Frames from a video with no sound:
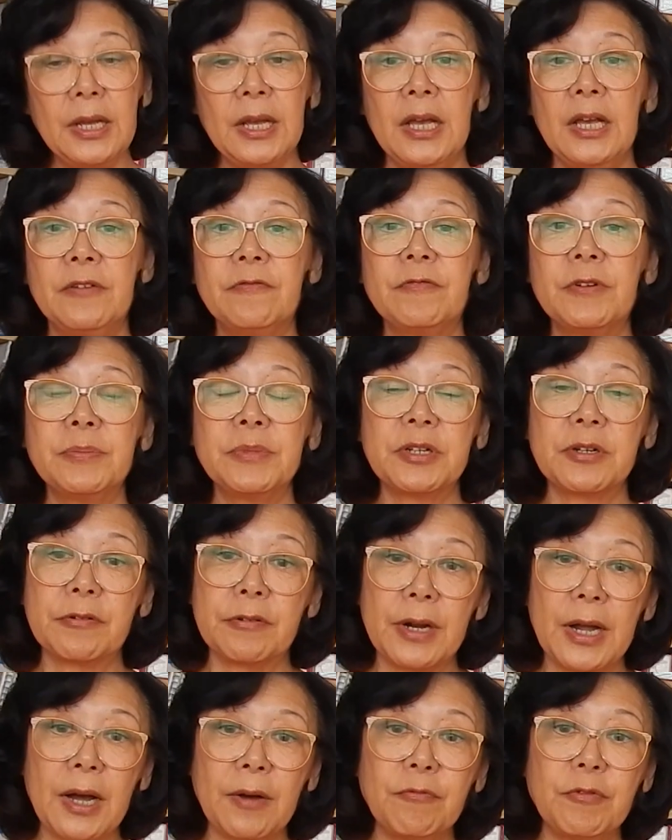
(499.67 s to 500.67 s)
and from the
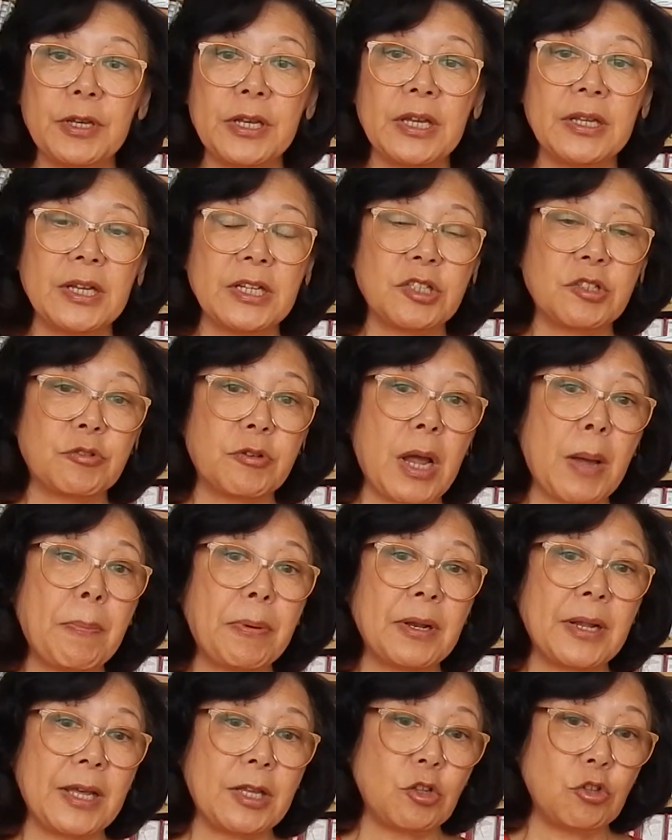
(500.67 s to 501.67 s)
graph we can
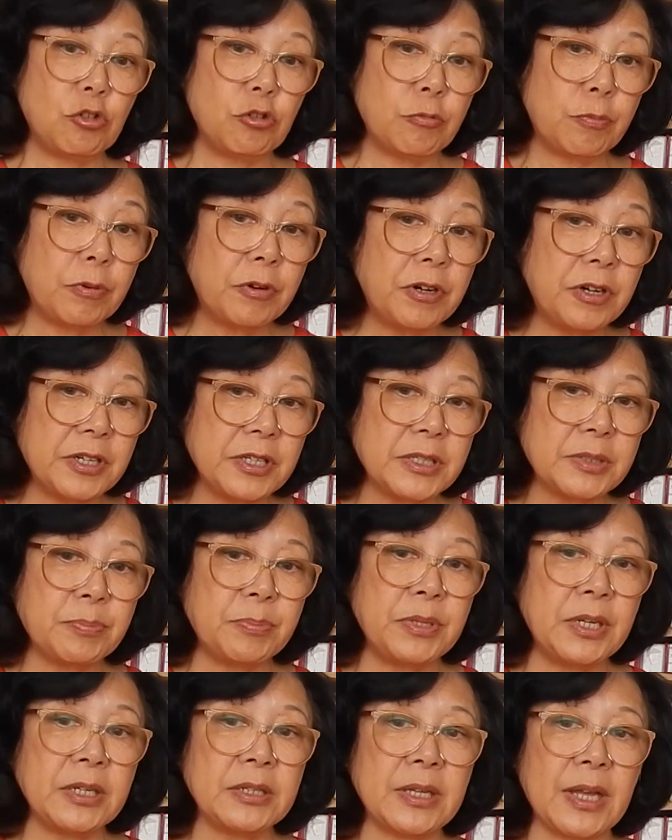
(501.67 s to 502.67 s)
extrapolate 2 points
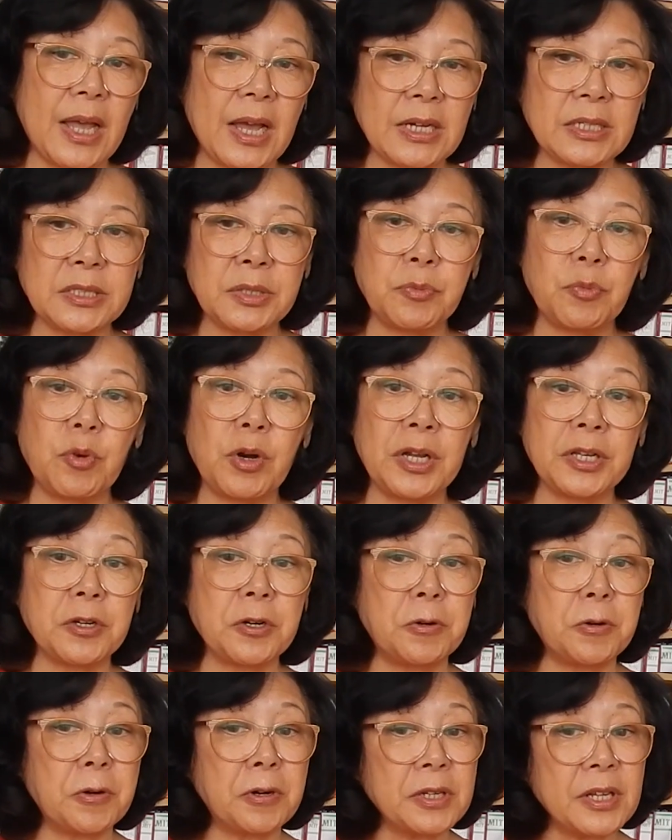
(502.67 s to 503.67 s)
being the x and y
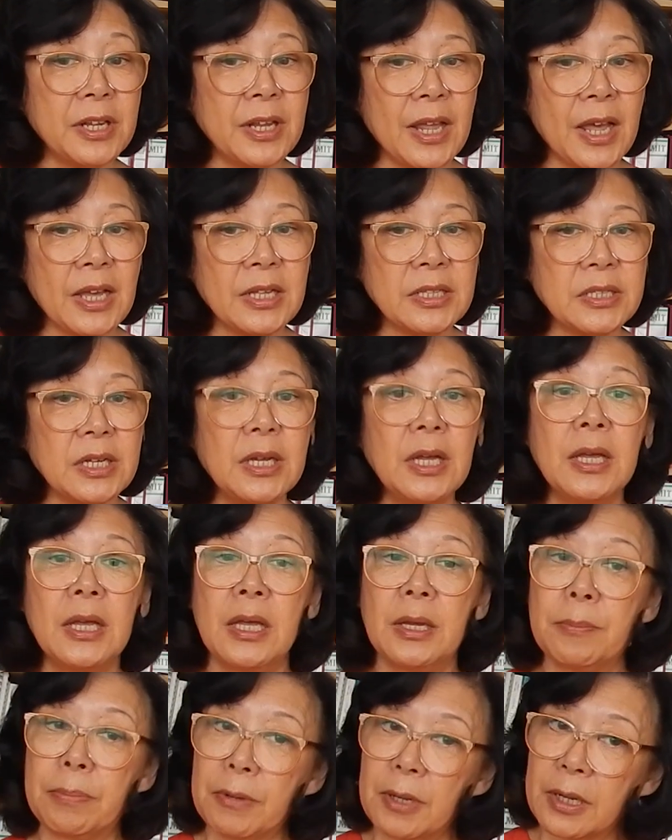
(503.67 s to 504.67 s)
coordinates
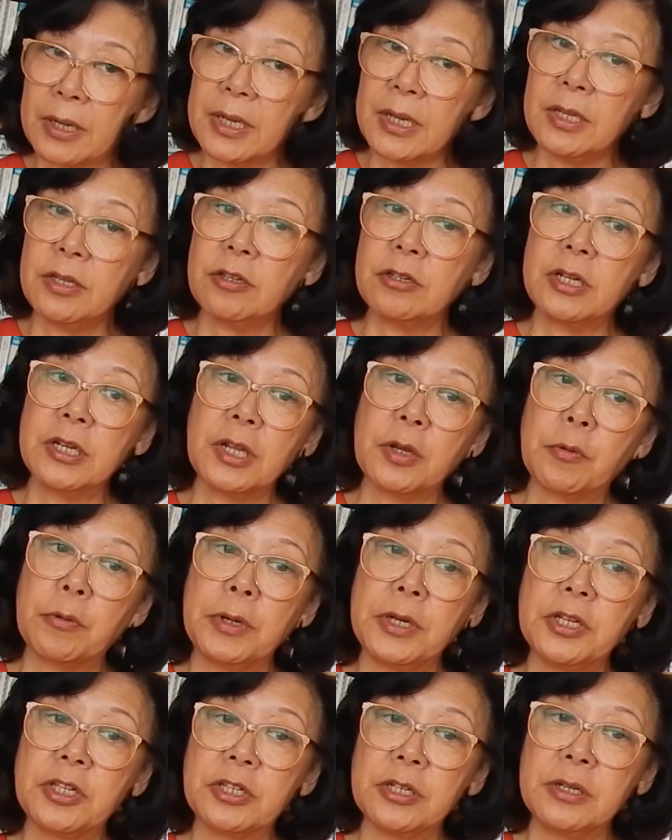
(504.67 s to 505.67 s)
and plug it into the
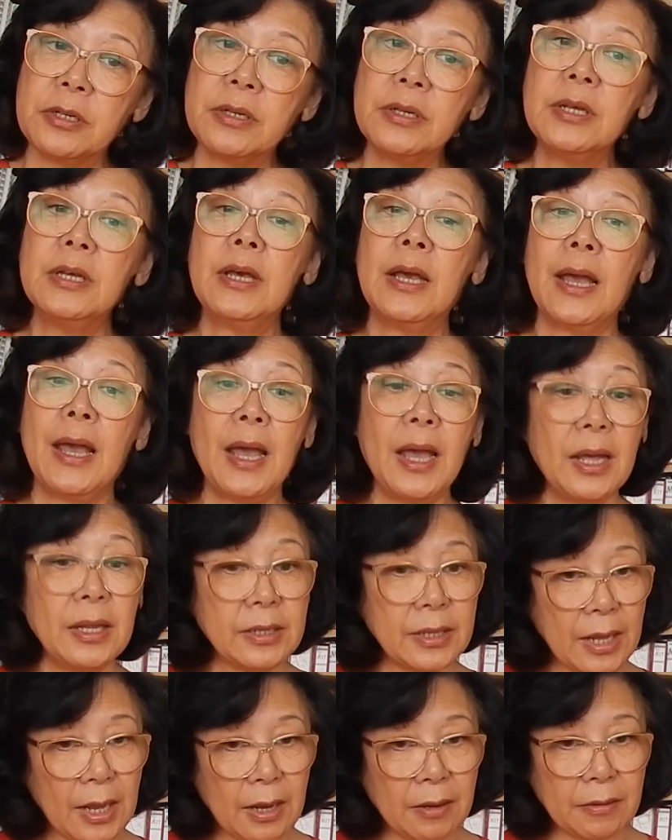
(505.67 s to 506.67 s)
equation
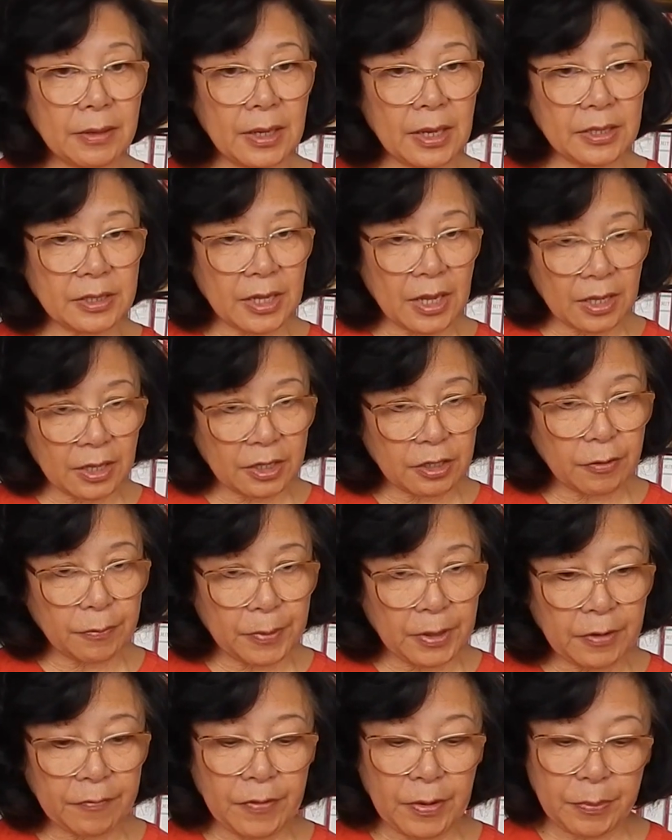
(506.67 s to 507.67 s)
and calculate the
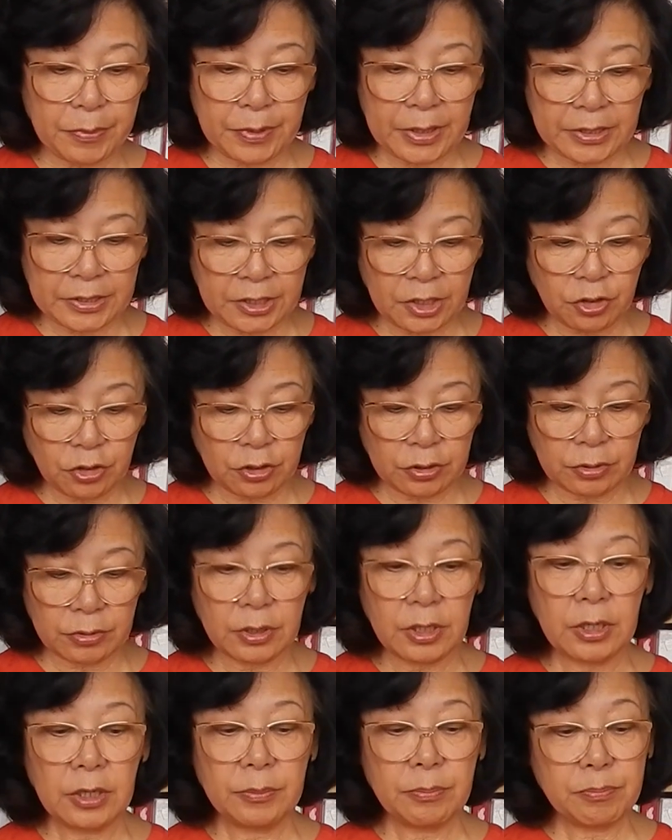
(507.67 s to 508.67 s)
enthalpy of vaporization
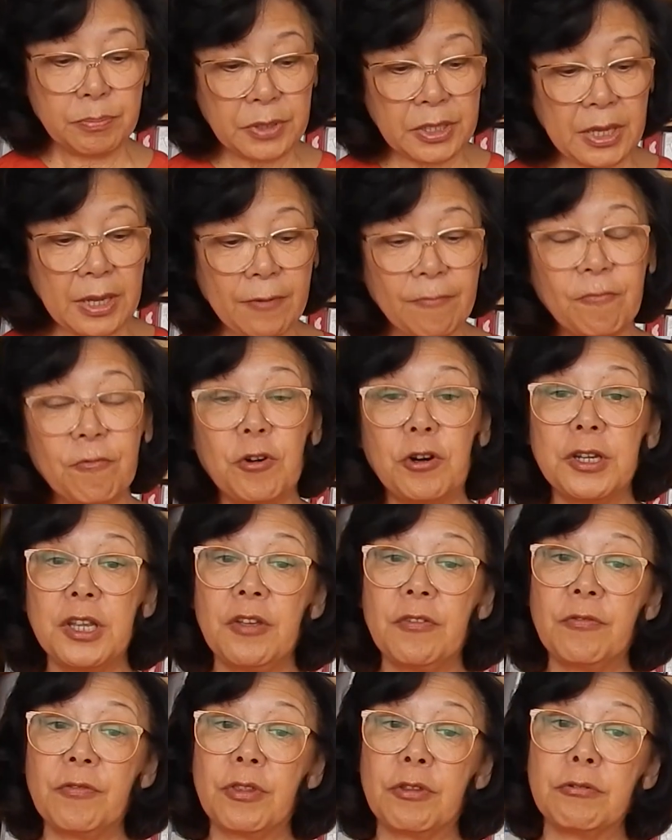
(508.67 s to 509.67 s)
being
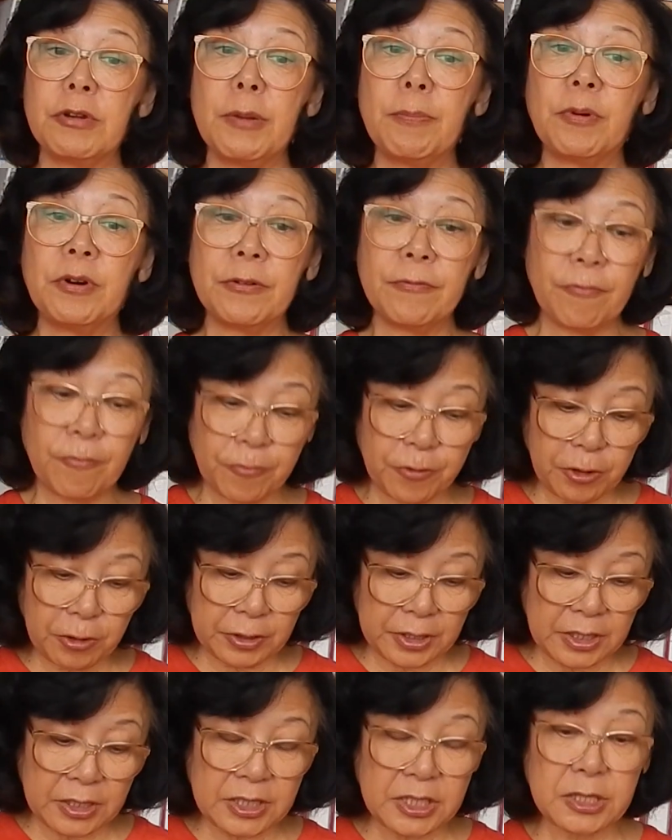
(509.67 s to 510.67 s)

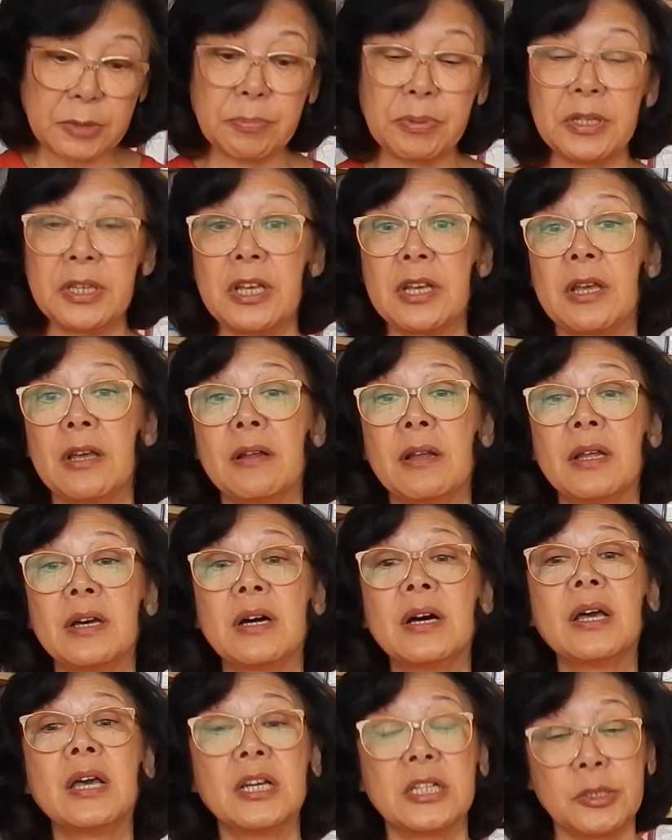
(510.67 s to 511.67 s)
43.4 in this
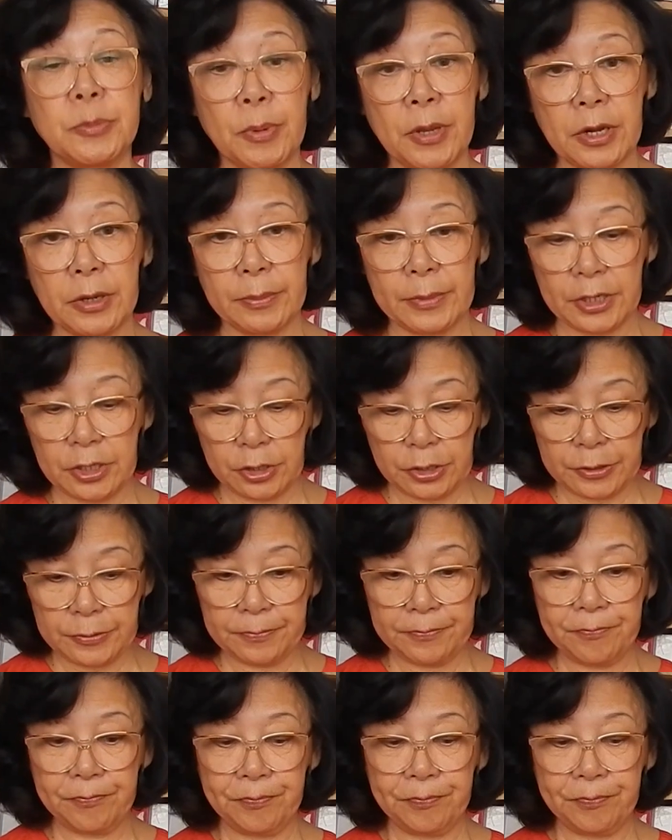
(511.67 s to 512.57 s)
particular experiment.